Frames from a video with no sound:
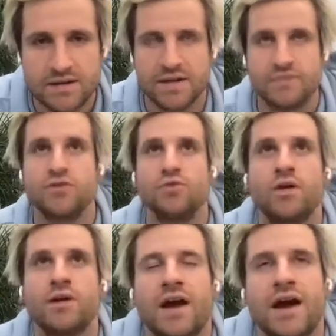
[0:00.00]
if you
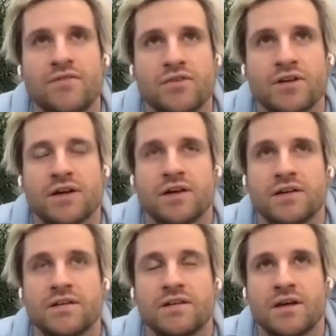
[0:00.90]
want to have
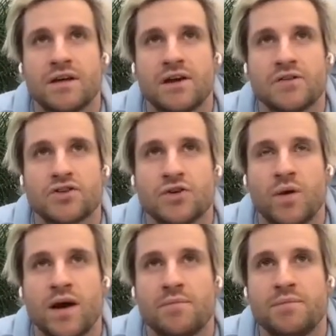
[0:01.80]
a culture
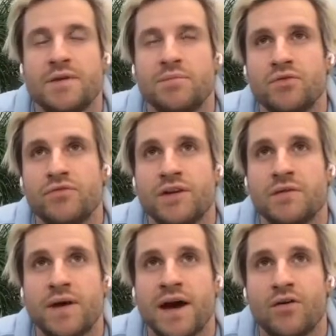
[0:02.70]
where people feel
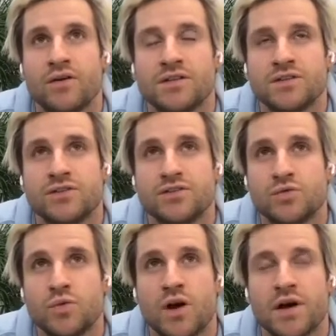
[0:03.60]
empowered to
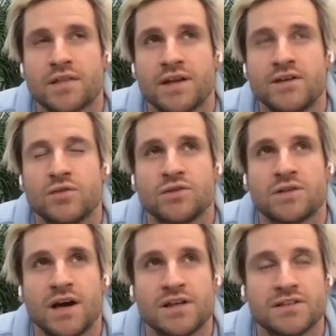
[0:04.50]
do work, then your
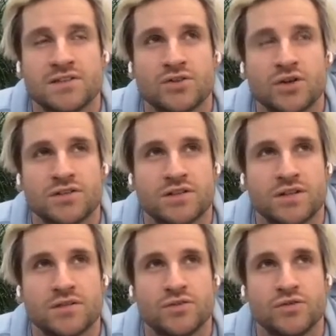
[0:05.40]
task is not
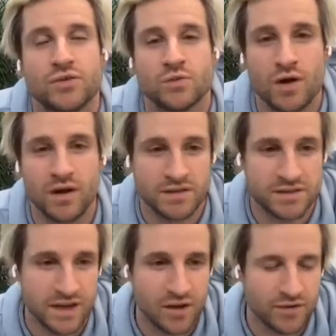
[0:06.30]
to do the work
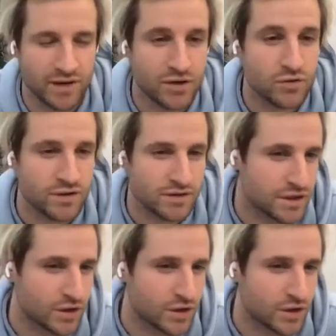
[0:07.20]
itself and increase,